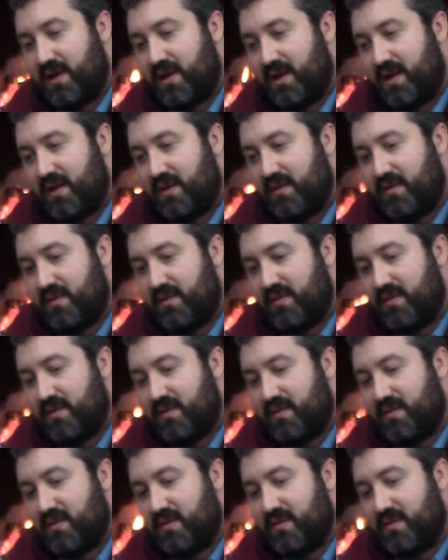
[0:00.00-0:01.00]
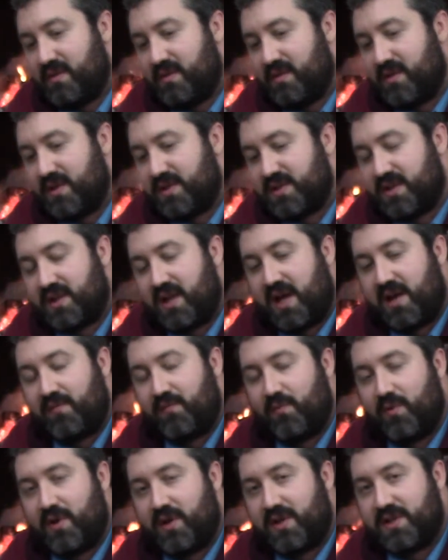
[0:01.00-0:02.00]
And it's
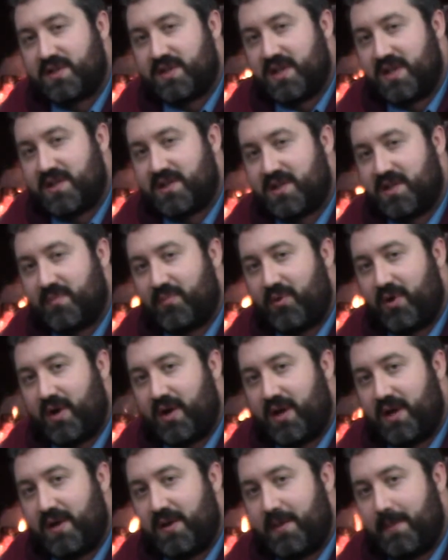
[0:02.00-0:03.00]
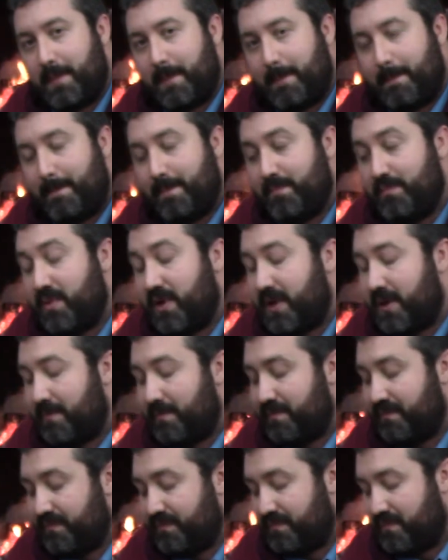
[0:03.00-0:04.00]
a lot of work, it's a hit to the pride.
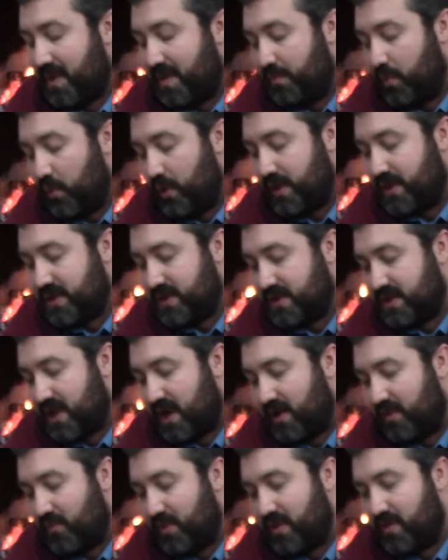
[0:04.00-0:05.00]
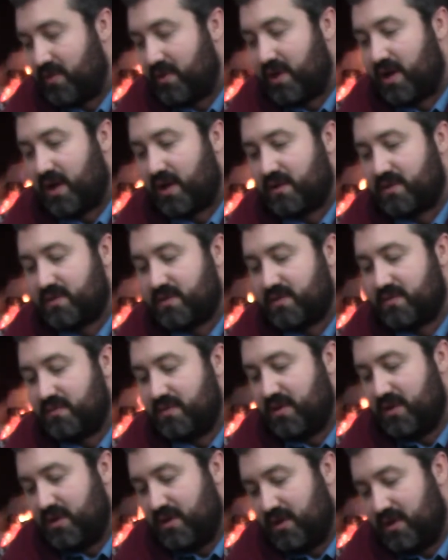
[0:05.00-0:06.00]
But my point is not whether or
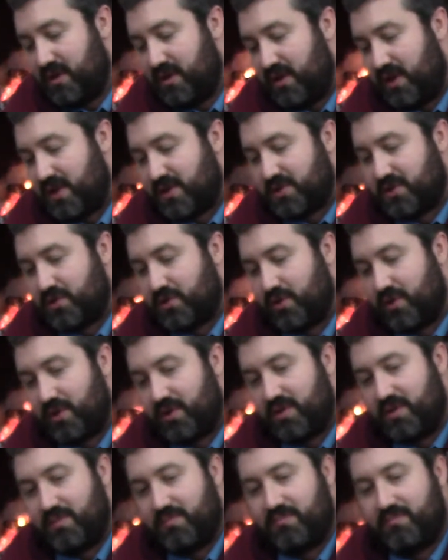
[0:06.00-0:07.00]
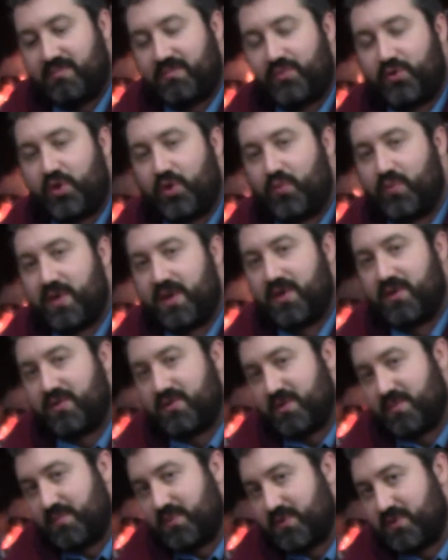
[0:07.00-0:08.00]
not it's a good
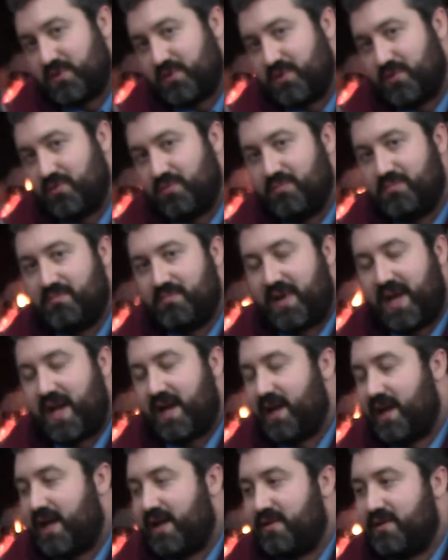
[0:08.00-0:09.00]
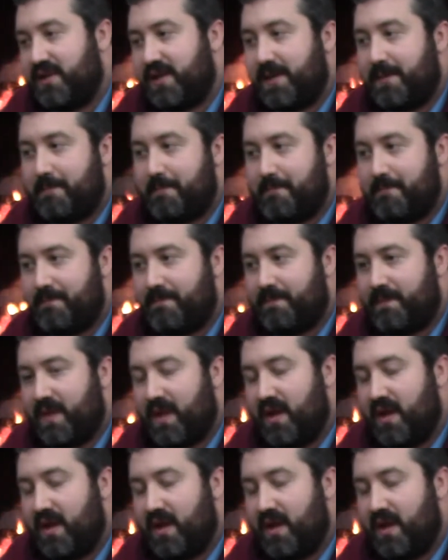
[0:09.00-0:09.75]
career to pursue panhandling.